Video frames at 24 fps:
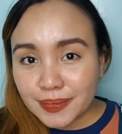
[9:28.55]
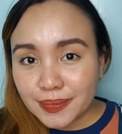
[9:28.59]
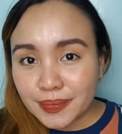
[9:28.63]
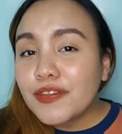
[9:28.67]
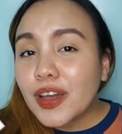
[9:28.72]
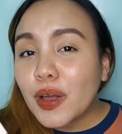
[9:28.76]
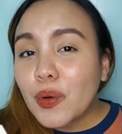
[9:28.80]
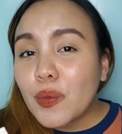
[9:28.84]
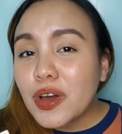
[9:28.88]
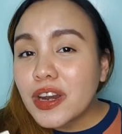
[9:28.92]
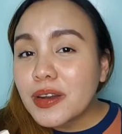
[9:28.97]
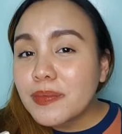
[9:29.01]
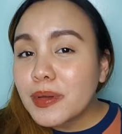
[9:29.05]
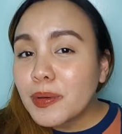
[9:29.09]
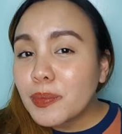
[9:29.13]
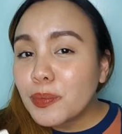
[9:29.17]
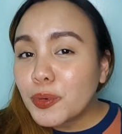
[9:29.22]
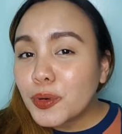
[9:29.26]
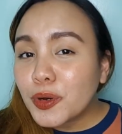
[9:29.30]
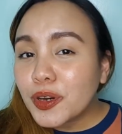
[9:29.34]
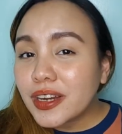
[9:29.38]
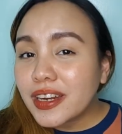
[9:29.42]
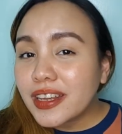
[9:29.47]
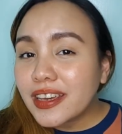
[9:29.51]
If I wanna be
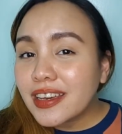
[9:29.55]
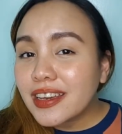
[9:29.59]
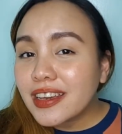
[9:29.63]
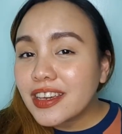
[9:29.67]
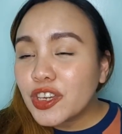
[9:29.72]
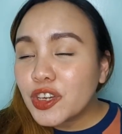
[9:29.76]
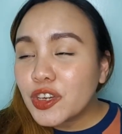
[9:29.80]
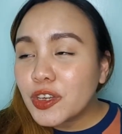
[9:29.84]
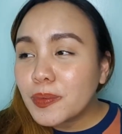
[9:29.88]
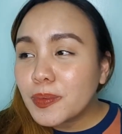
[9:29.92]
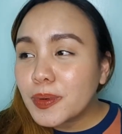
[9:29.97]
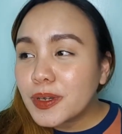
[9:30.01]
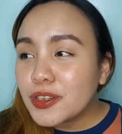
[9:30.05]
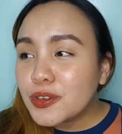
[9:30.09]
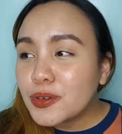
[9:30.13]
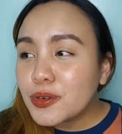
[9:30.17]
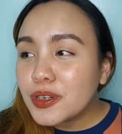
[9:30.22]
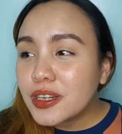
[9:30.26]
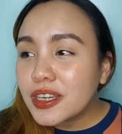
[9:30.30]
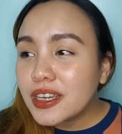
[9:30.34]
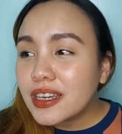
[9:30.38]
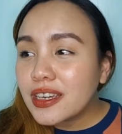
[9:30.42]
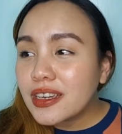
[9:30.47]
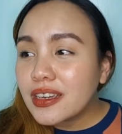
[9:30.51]
pretty, cutie
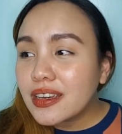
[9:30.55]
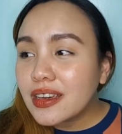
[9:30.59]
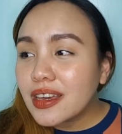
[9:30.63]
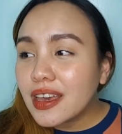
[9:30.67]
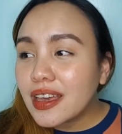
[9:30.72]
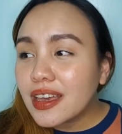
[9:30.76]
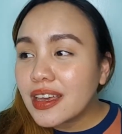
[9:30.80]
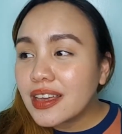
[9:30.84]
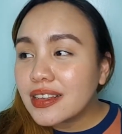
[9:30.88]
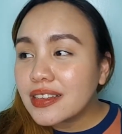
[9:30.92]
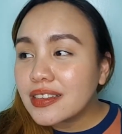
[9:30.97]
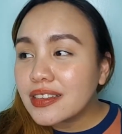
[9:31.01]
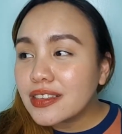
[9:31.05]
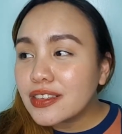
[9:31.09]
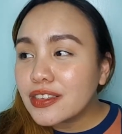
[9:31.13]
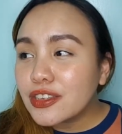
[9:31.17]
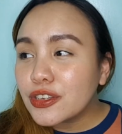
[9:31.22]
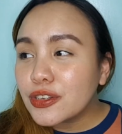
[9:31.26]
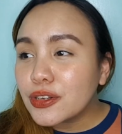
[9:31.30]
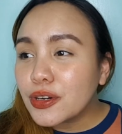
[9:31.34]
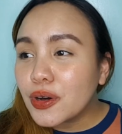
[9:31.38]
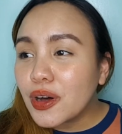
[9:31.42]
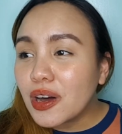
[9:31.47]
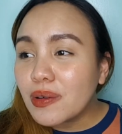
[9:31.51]
patootie, and
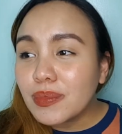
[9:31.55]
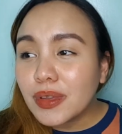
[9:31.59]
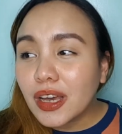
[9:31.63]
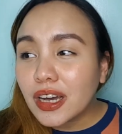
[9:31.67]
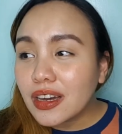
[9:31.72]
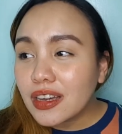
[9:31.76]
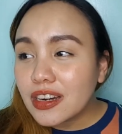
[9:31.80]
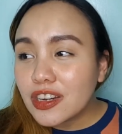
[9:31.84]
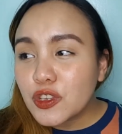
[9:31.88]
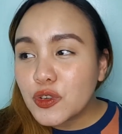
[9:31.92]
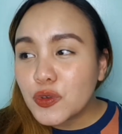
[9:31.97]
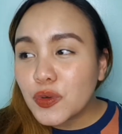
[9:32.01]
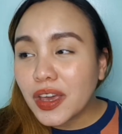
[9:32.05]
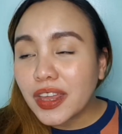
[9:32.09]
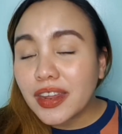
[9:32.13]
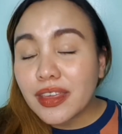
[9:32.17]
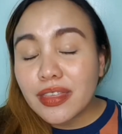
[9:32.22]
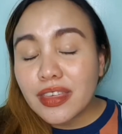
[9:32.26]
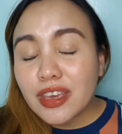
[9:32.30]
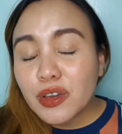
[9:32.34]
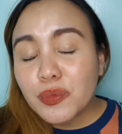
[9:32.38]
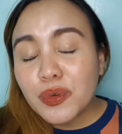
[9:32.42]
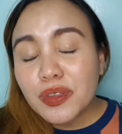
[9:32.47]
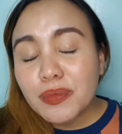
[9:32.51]
you know, I'm not gonna do
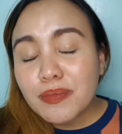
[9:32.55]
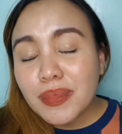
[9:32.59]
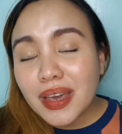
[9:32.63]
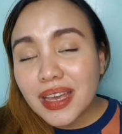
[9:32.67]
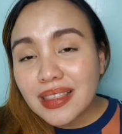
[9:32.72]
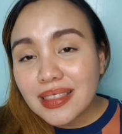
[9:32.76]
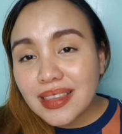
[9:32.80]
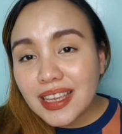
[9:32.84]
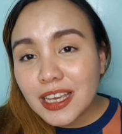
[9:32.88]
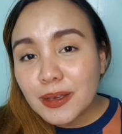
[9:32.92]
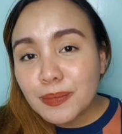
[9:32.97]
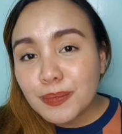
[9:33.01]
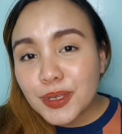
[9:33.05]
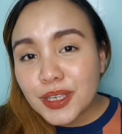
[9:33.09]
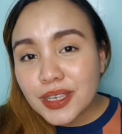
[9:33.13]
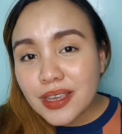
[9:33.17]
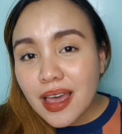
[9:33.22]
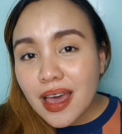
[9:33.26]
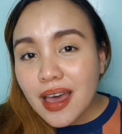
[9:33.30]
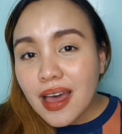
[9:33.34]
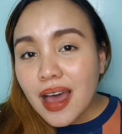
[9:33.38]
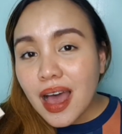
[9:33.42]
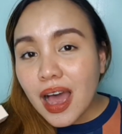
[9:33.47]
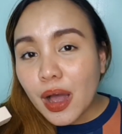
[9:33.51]
anything with my lips,
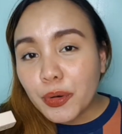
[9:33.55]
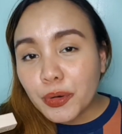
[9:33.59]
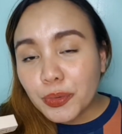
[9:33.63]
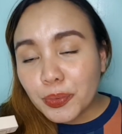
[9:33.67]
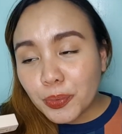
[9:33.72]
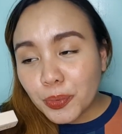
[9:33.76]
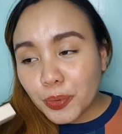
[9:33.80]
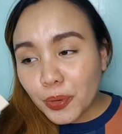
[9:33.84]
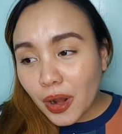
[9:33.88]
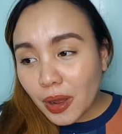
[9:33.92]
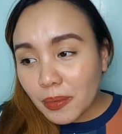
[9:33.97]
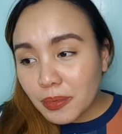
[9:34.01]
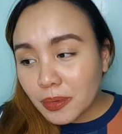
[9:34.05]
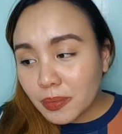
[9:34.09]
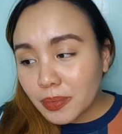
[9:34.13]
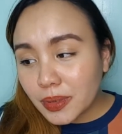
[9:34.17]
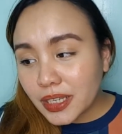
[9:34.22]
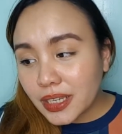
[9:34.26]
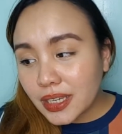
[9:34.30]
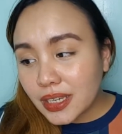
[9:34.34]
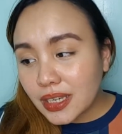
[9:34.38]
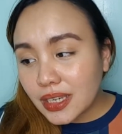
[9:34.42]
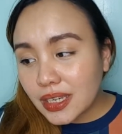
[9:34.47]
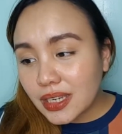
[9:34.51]
I would
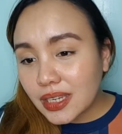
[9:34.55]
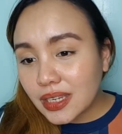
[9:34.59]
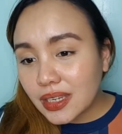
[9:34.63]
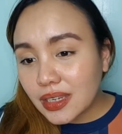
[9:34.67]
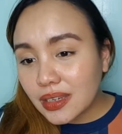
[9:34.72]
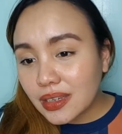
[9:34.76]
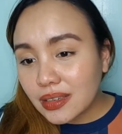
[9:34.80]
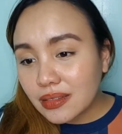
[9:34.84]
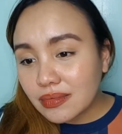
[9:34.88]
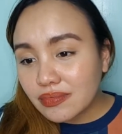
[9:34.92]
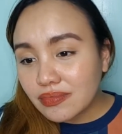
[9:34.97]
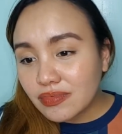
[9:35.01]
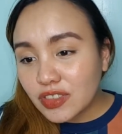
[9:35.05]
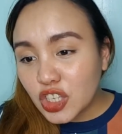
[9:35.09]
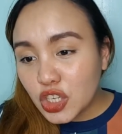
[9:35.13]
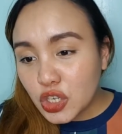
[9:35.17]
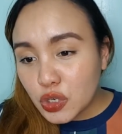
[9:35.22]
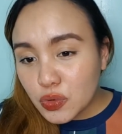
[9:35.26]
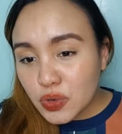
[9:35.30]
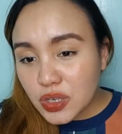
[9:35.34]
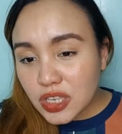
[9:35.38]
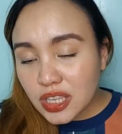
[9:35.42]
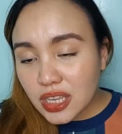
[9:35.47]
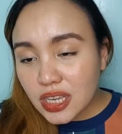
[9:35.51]
probably
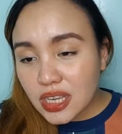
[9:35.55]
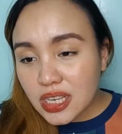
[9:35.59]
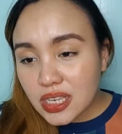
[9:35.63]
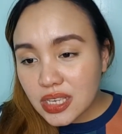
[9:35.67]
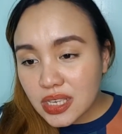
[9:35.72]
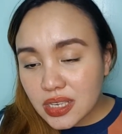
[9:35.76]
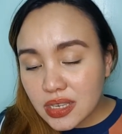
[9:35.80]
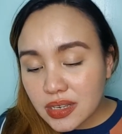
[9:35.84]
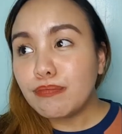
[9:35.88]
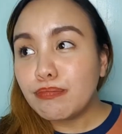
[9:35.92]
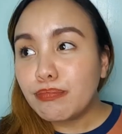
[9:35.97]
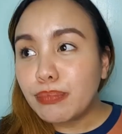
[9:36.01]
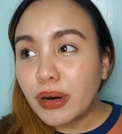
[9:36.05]
use this.